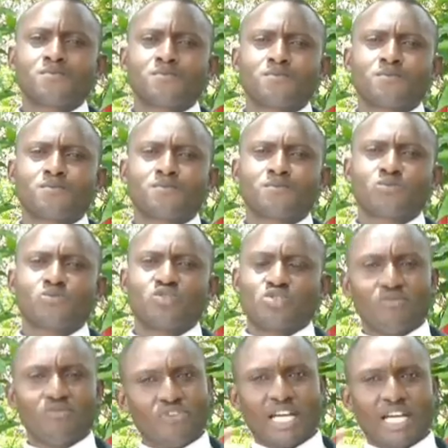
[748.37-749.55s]
Cyumvikanye.
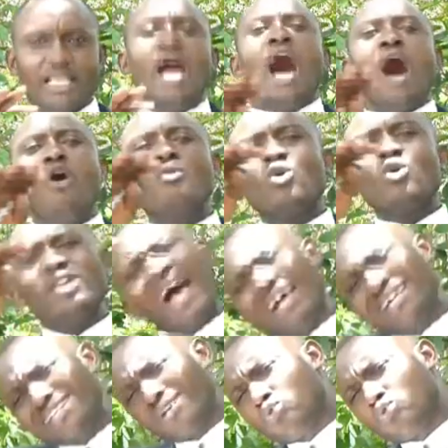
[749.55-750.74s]
Ahubwo yaje
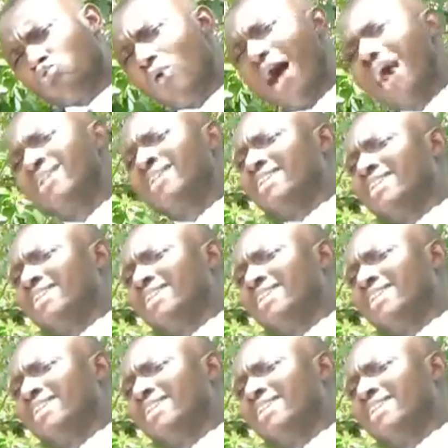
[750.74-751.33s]
kurwanirira twebwe